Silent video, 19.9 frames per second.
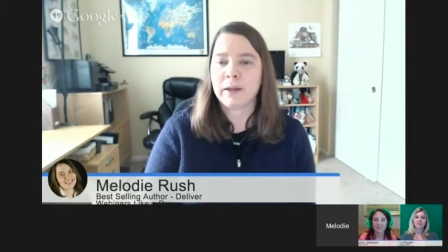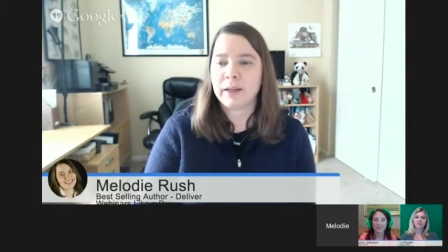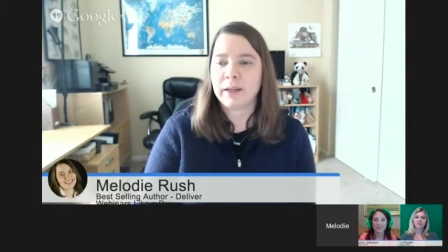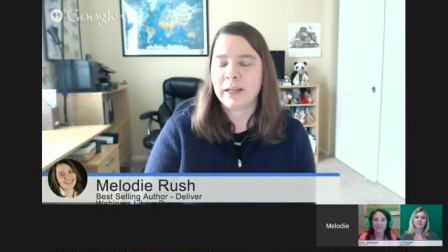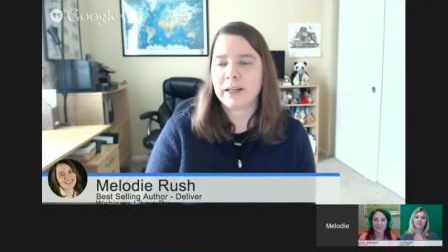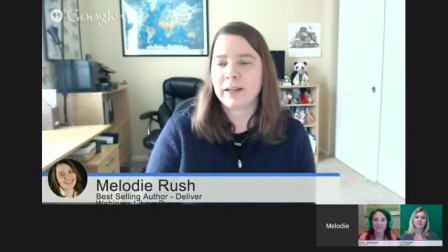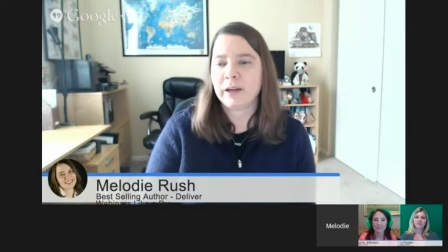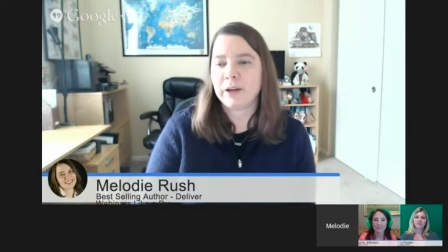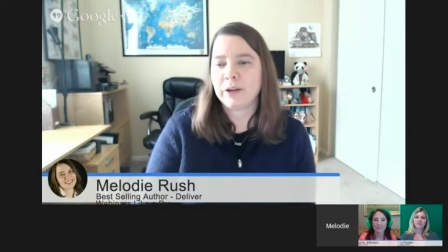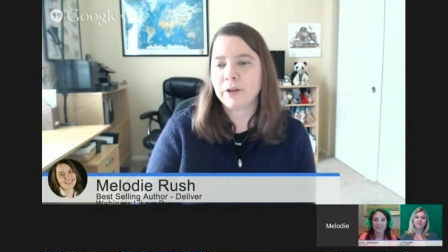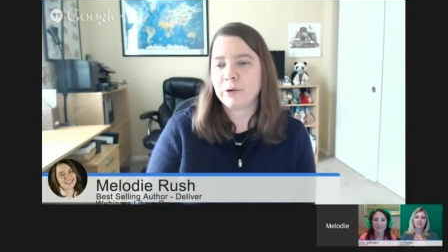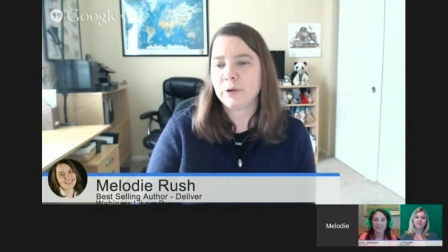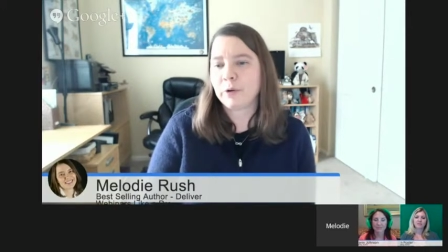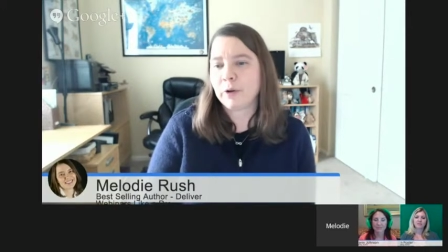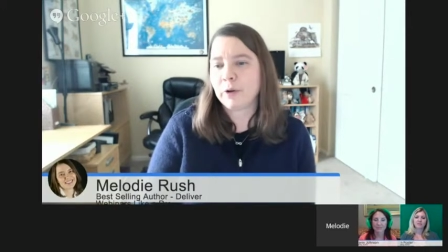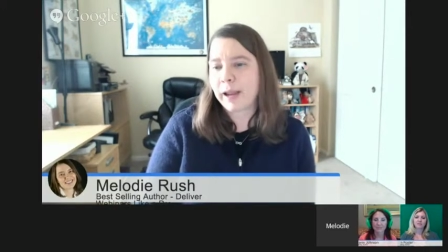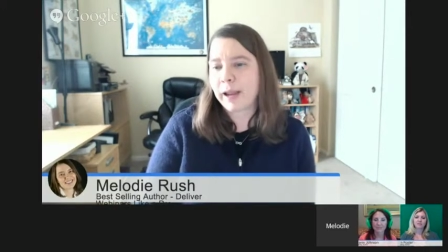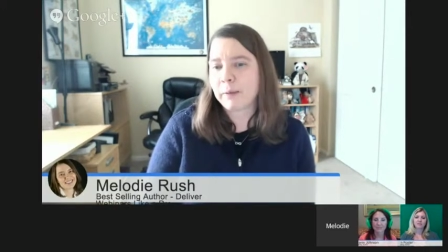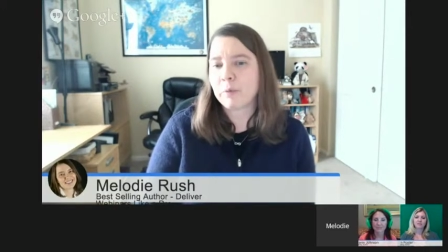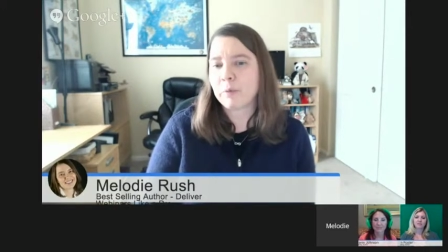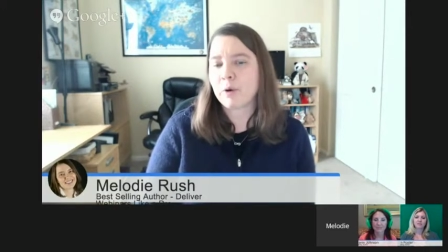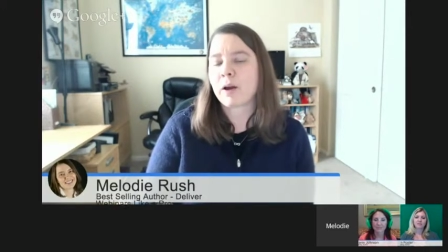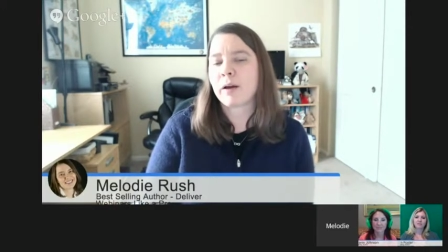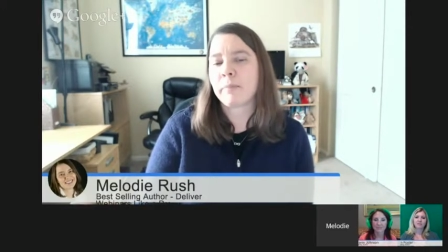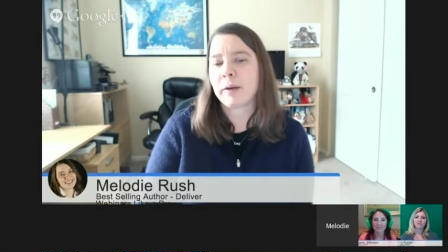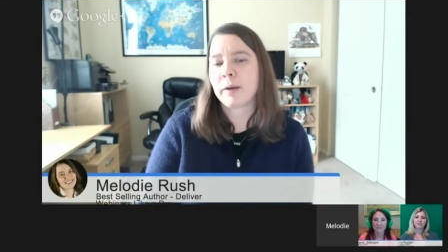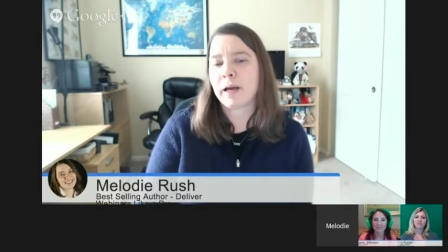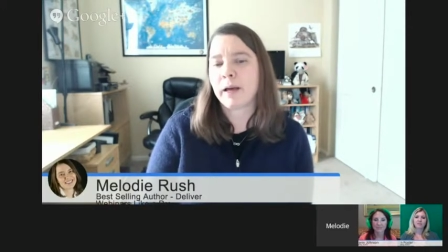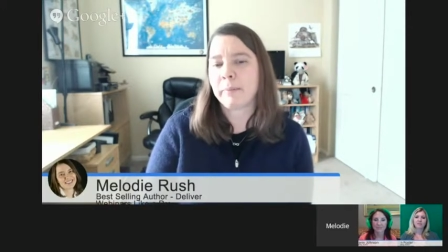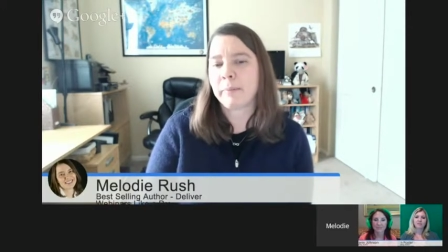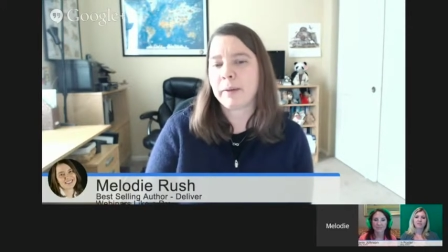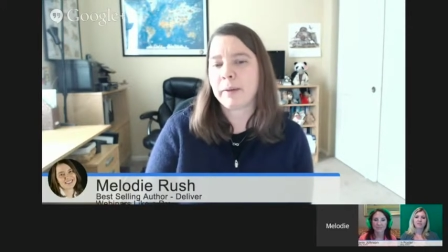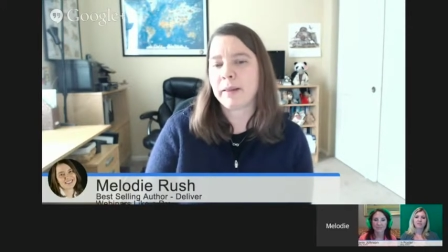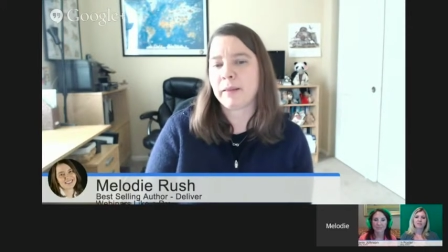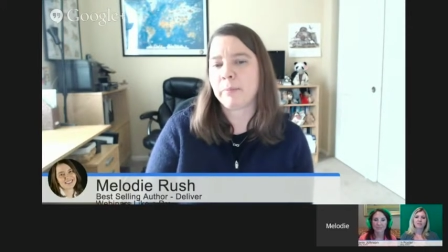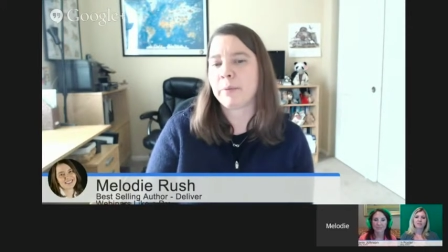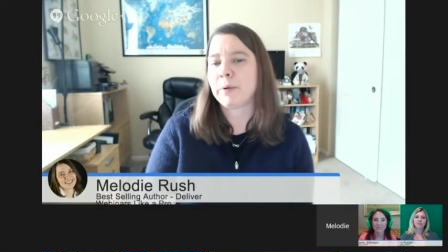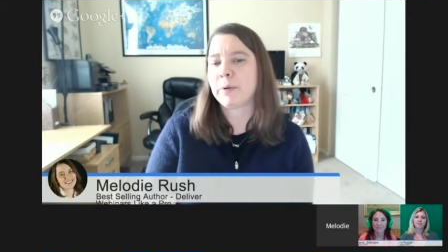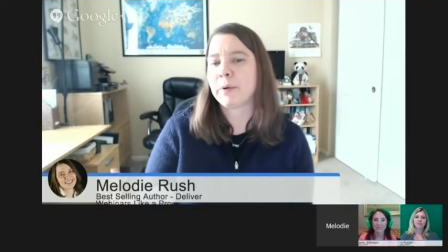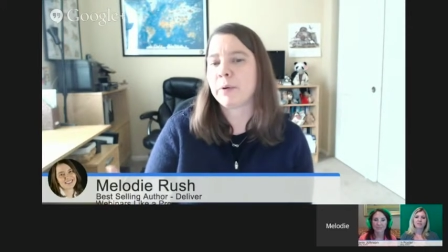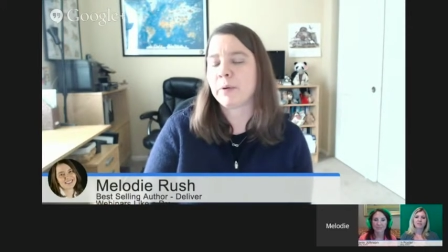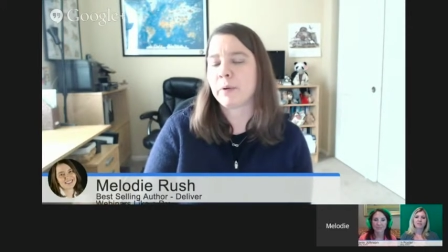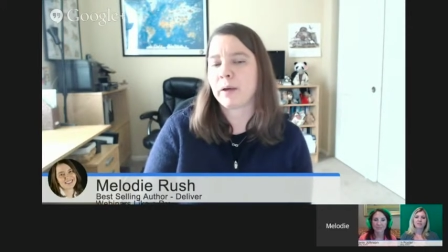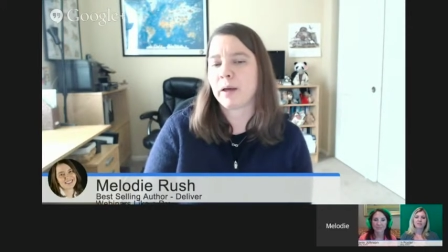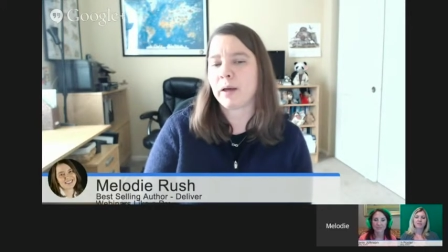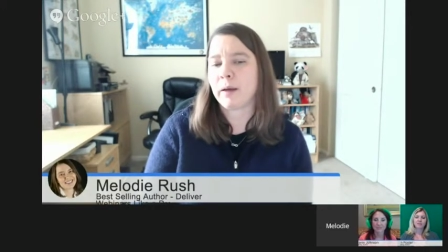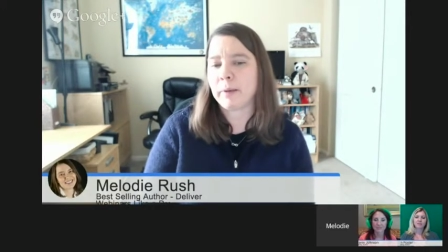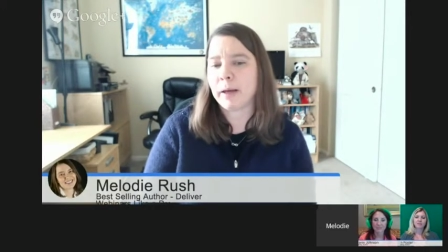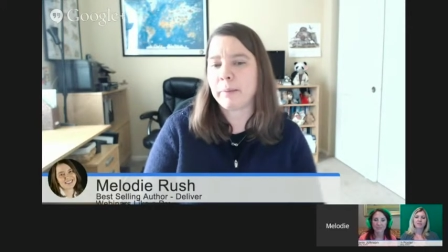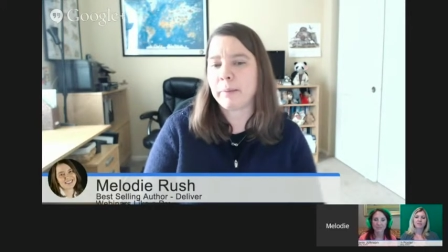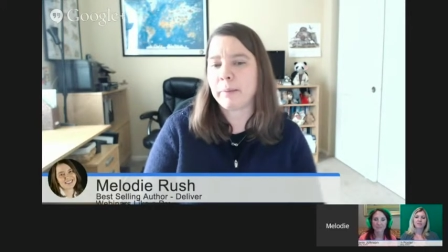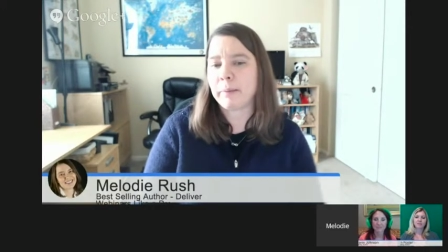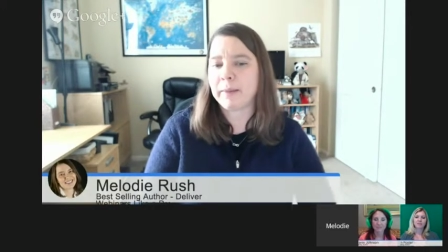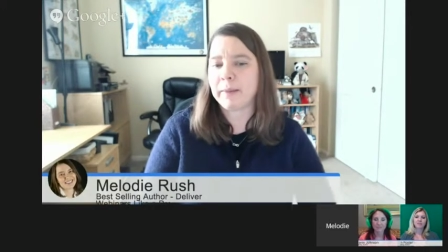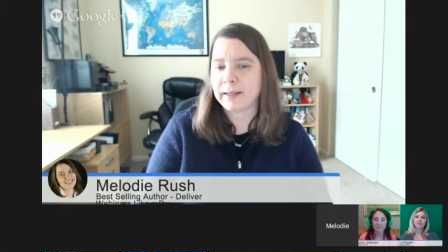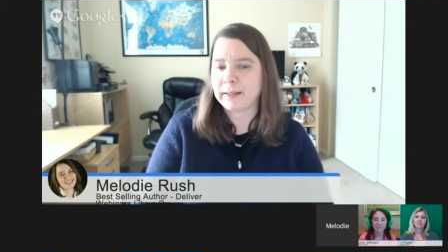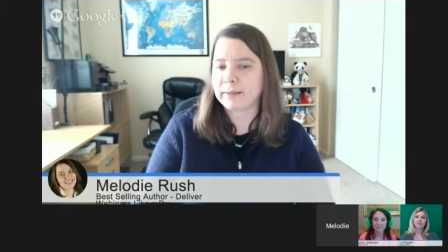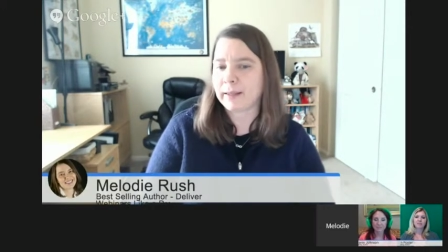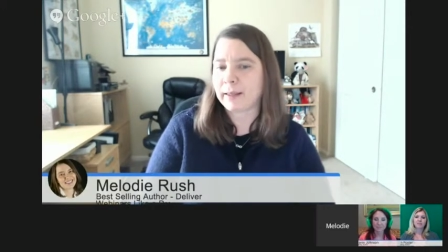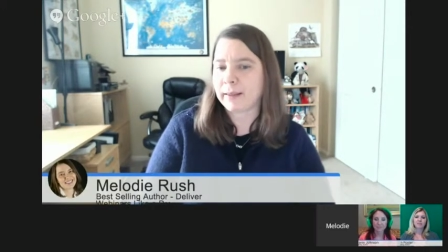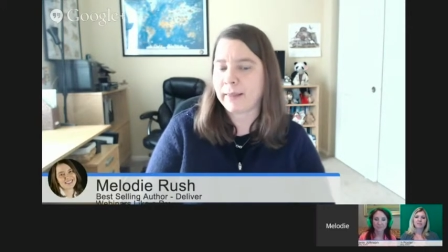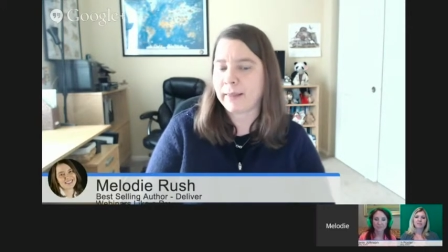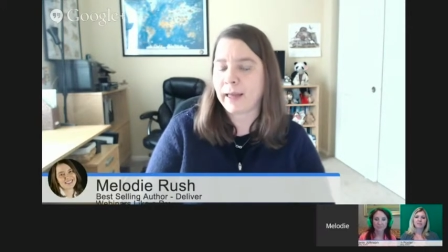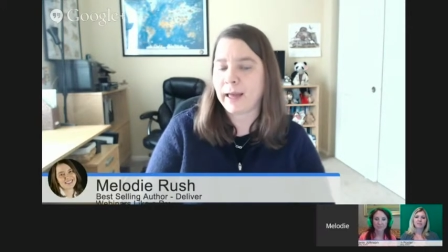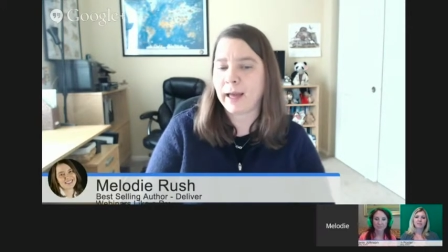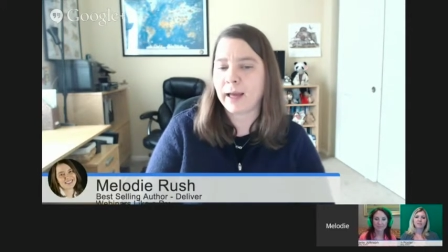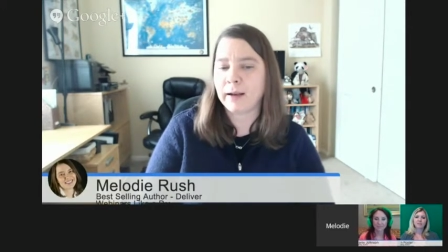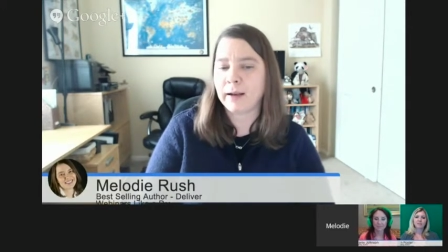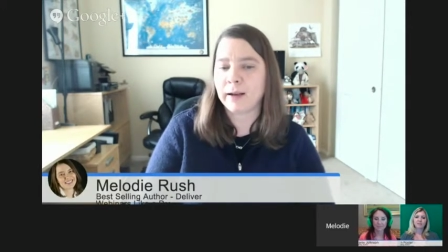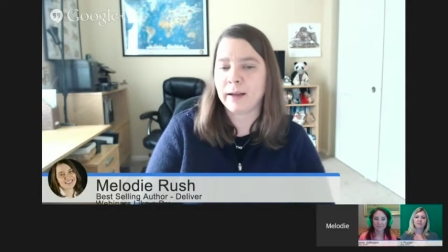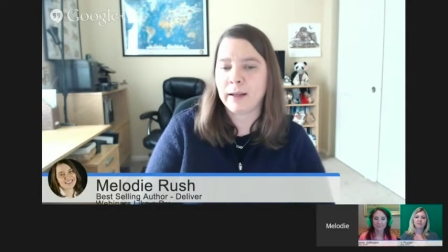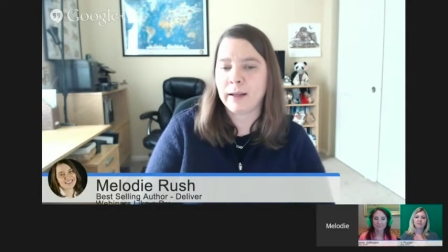your name will come up and the book will come up and things like that.